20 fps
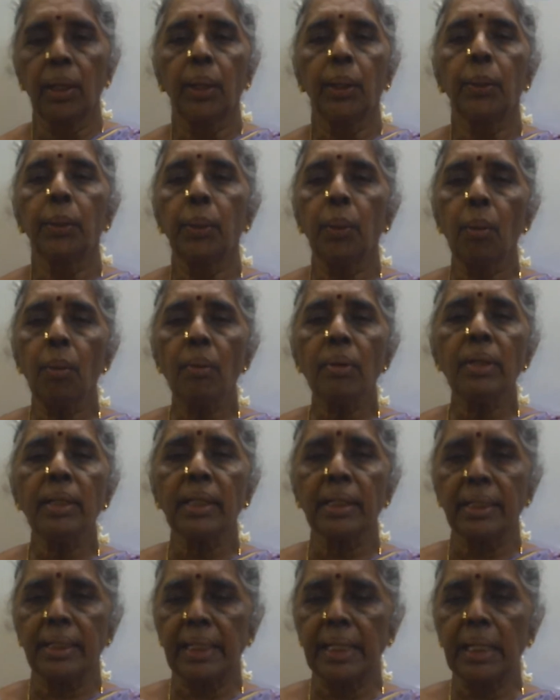don't
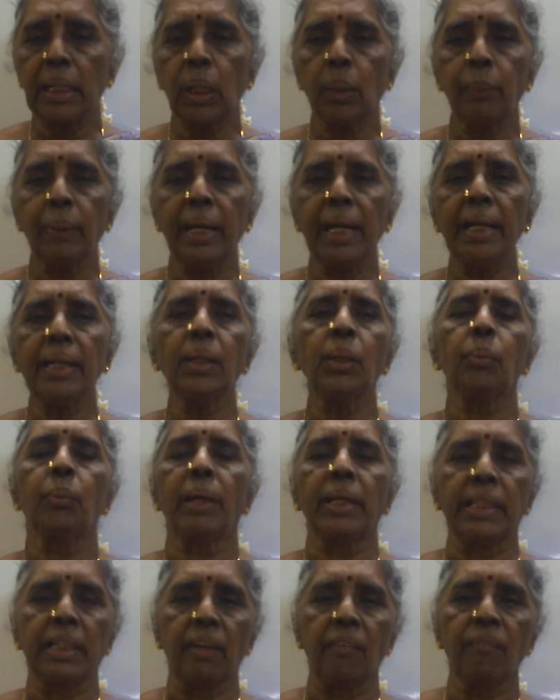equate your
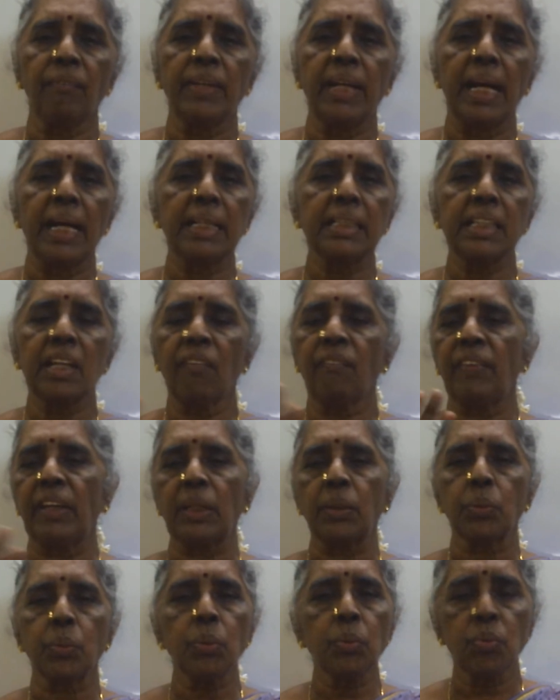f dash of
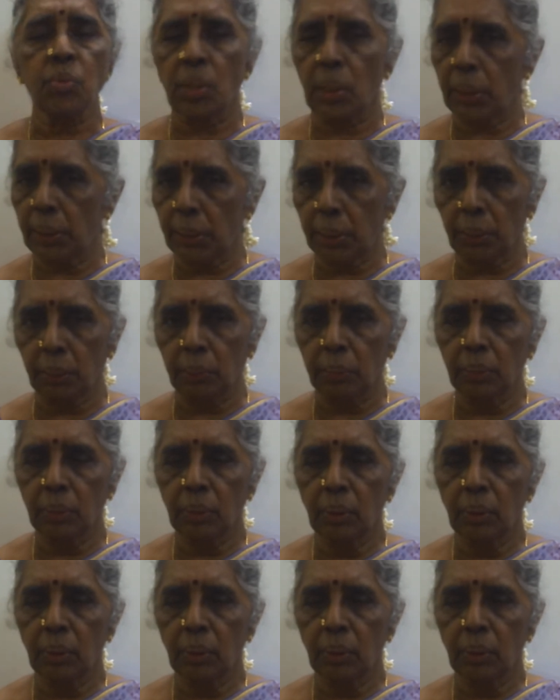x to 0.